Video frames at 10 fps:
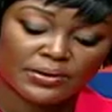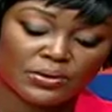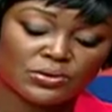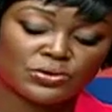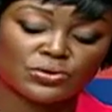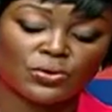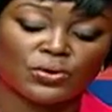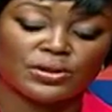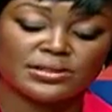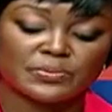
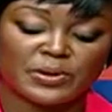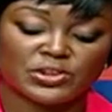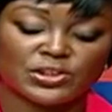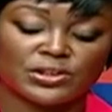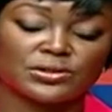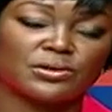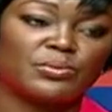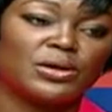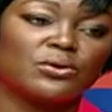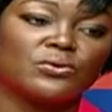also the special
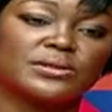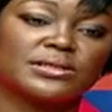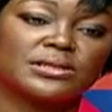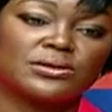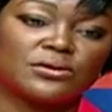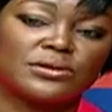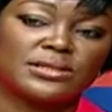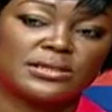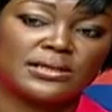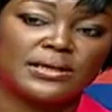Tobago
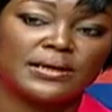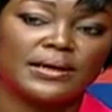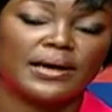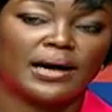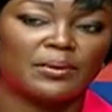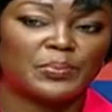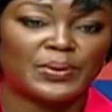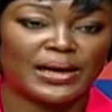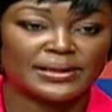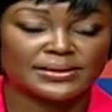security
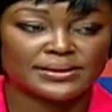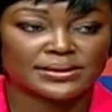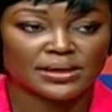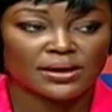plans.